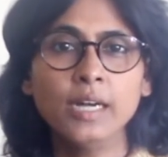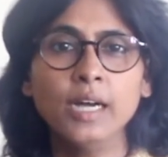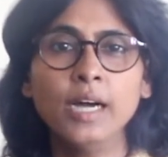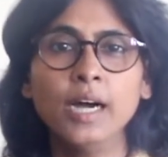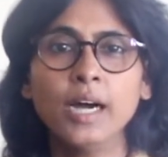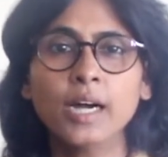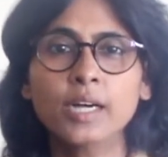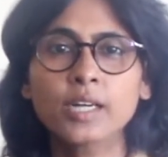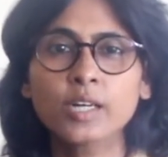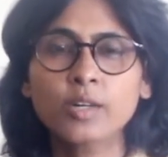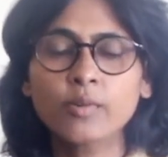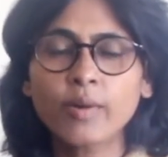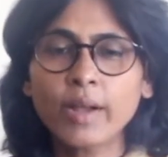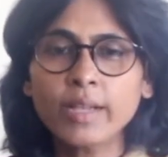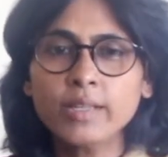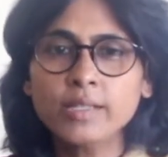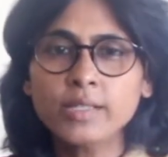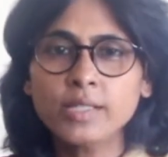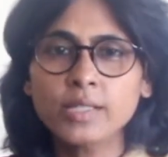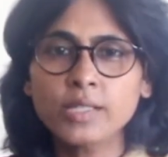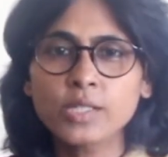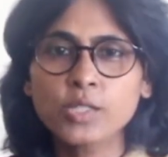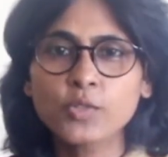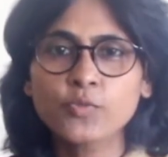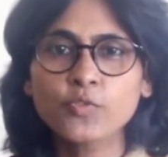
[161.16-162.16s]
A
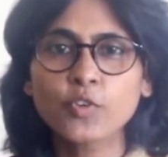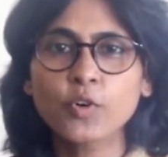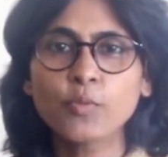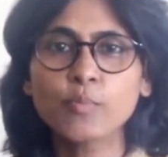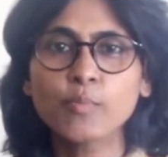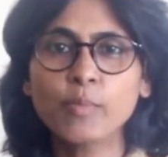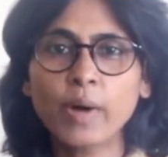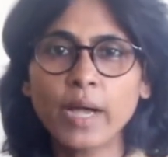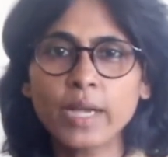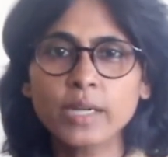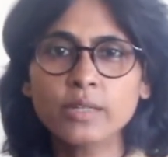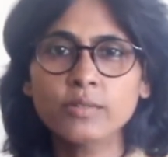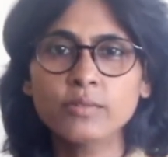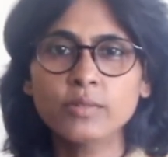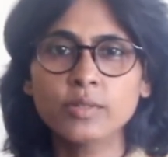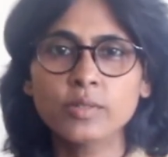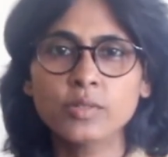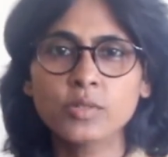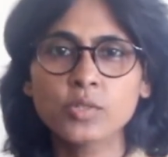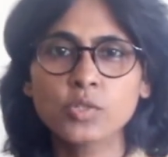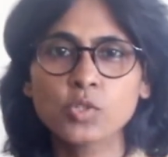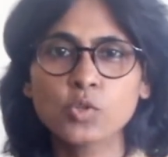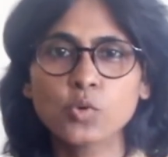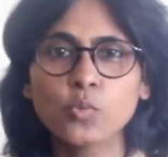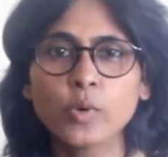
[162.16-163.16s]
crisis for
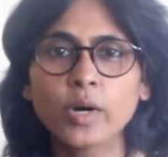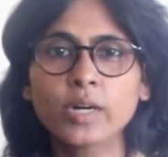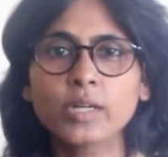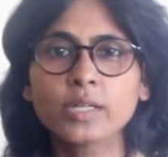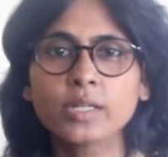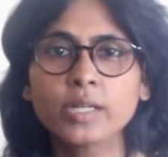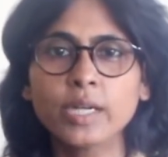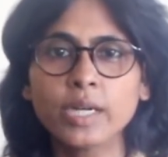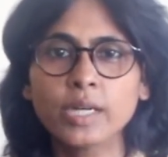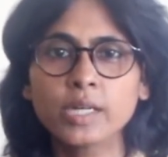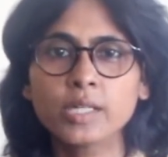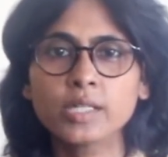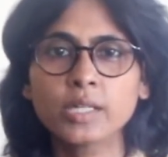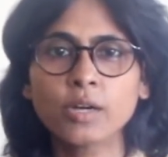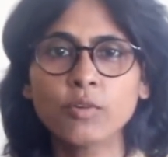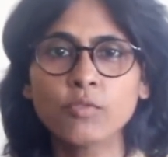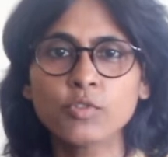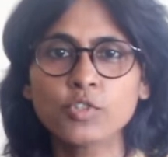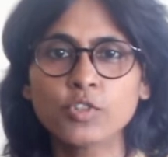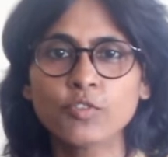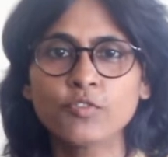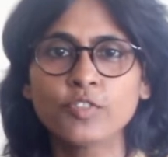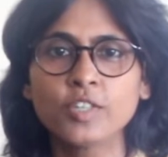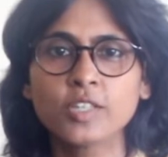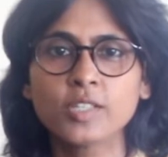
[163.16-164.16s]
migrants who are kicked
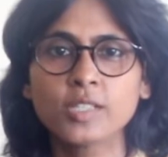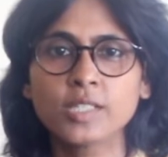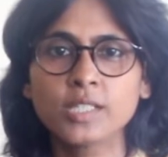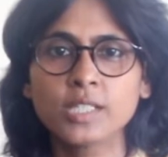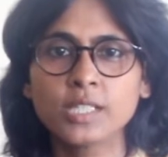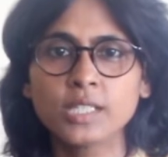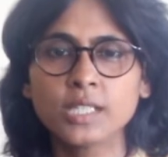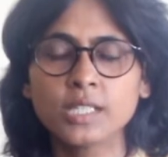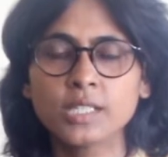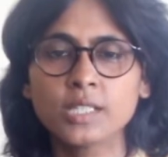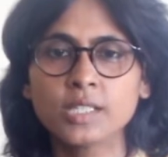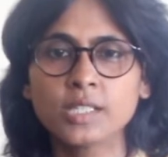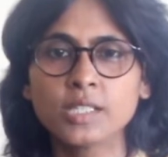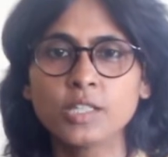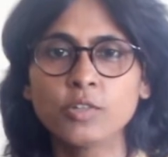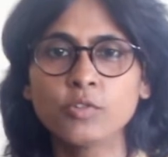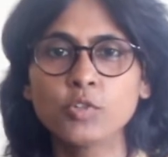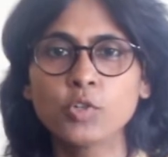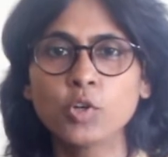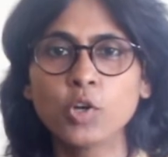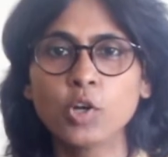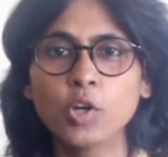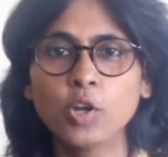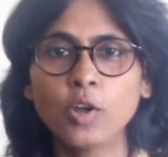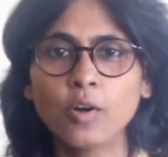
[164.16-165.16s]
out of the cities due
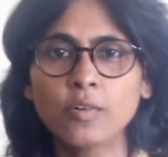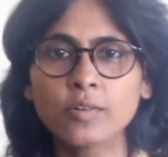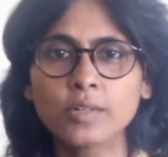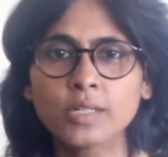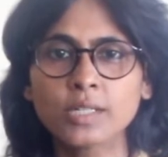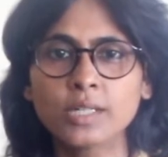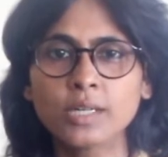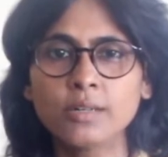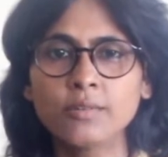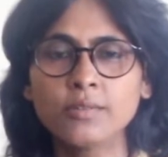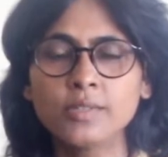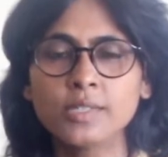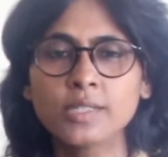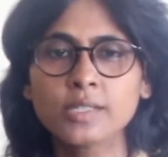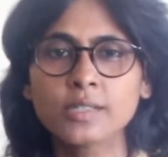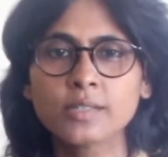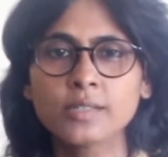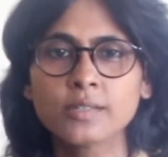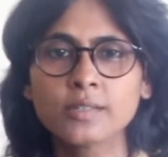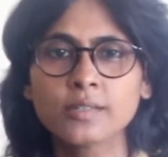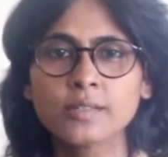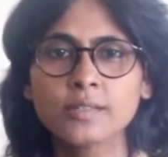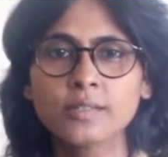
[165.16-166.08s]
to lockdowns?